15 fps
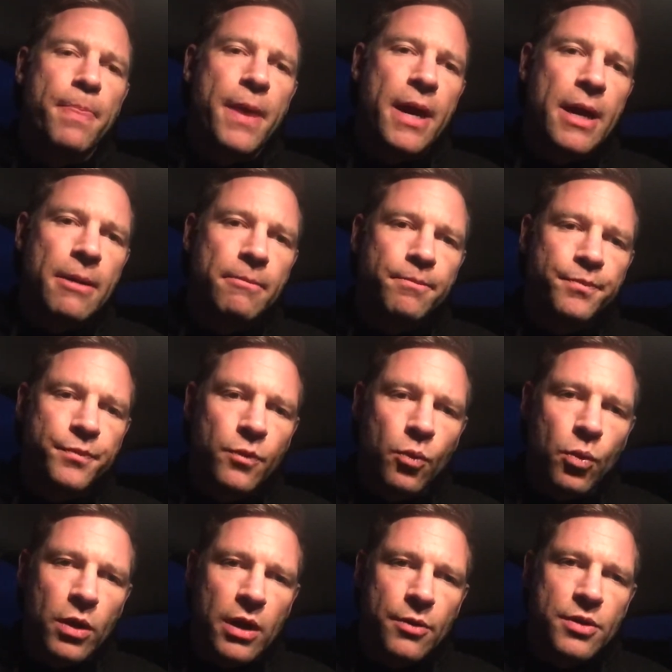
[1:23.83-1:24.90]

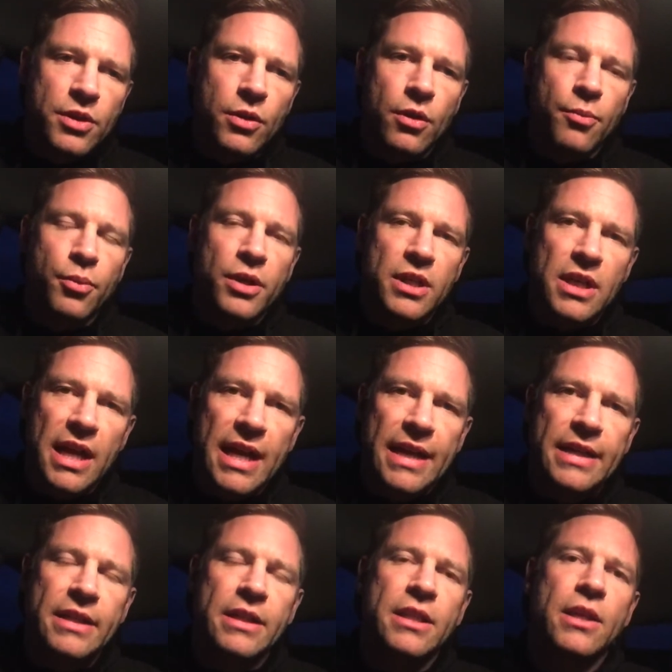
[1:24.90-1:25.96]
what I was doing at British
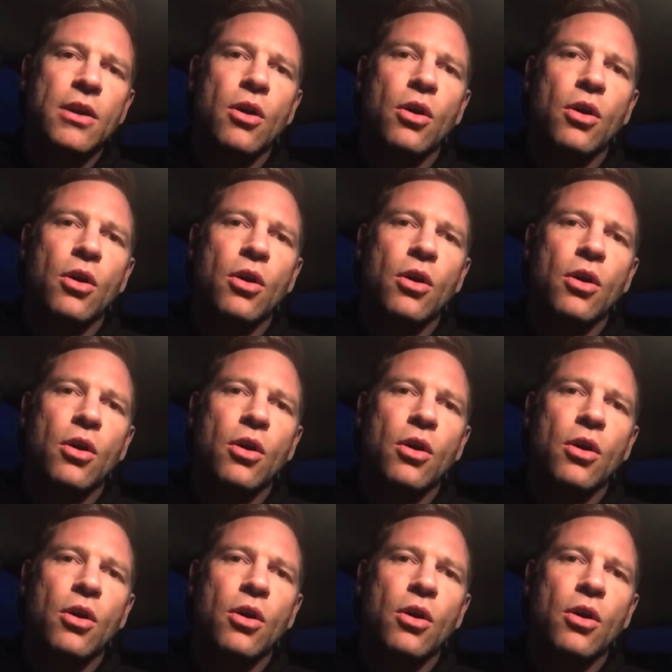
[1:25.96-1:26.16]
Land